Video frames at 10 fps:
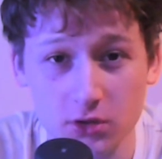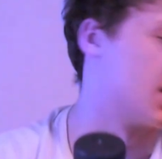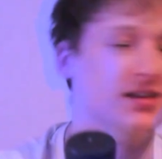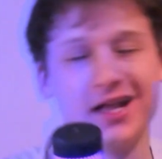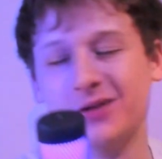
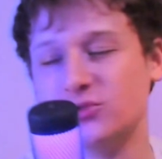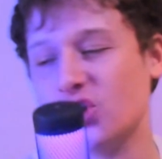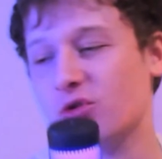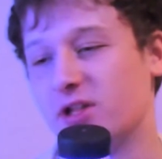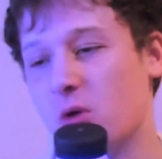Nah, I'm
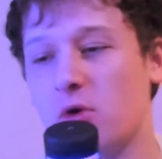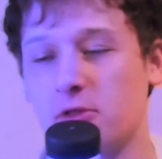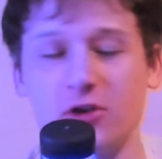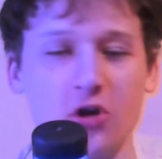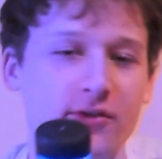joking, I wasn't
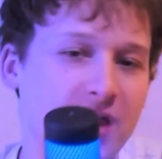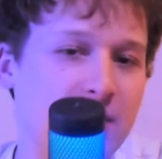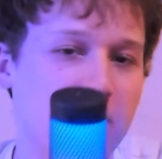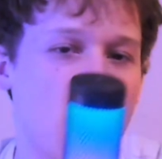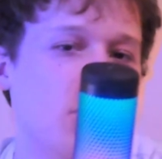like that,
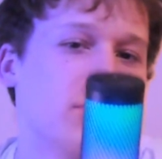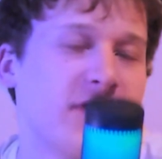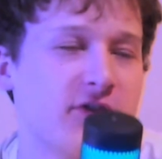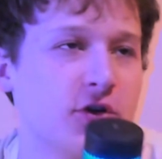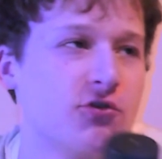but I was
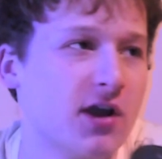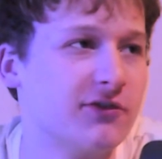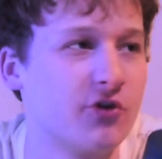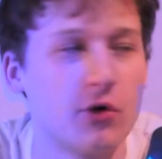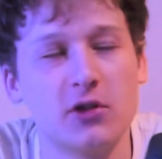very
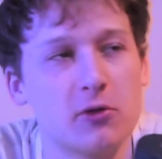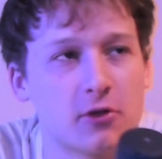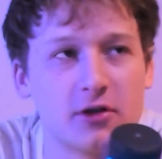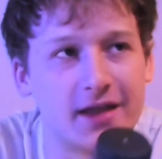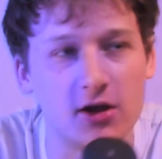grateful and I was like,
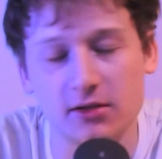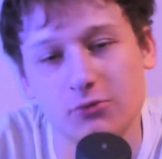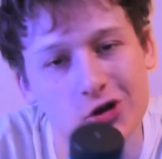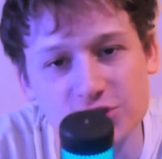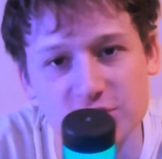yeah,
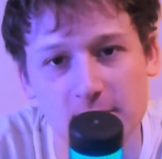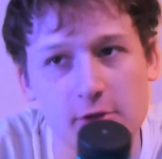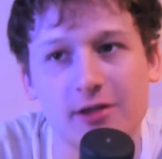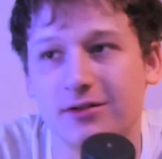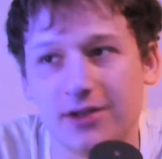
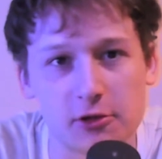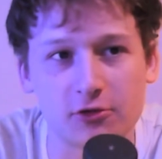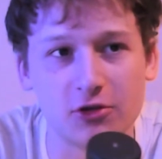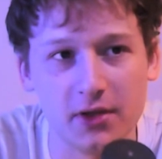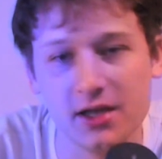100%, let's
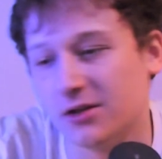do it,